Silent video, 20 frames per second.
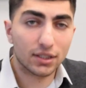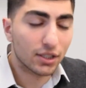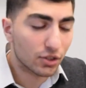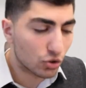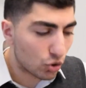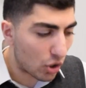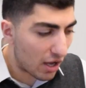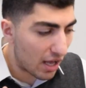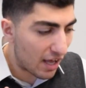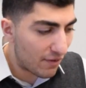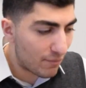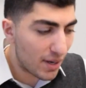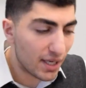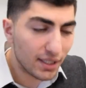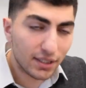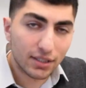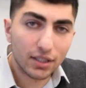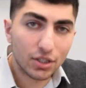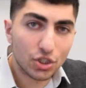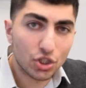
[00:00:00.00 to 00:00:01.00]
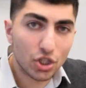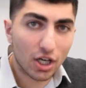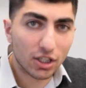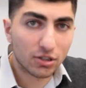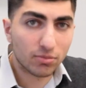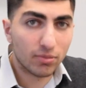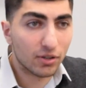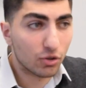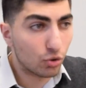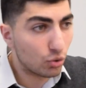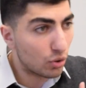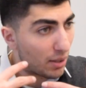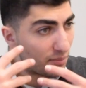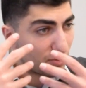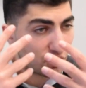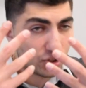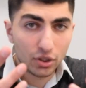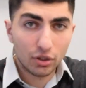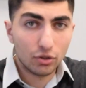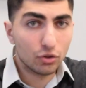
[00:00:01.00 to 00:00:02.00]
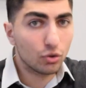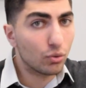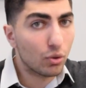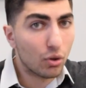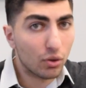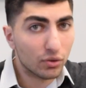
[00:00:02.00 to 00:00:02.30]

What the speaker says: So I have made the adjustment. I'm still doing